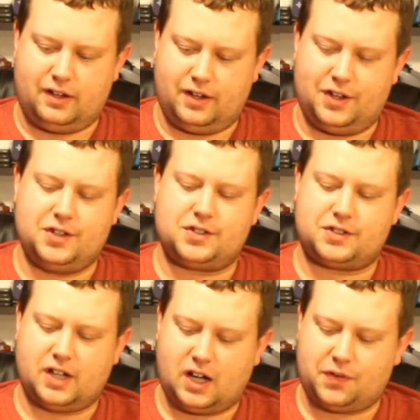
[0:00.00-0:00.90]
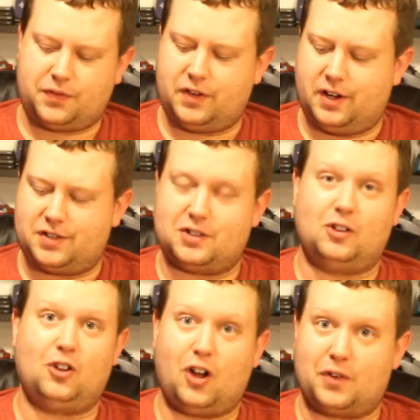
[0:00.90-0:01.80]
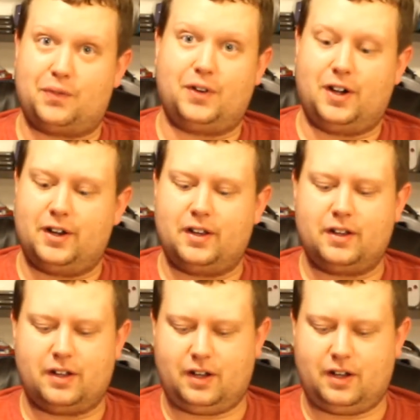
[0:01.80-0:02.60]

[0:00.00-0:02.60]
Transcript: It is tough, and it's a lot of fun.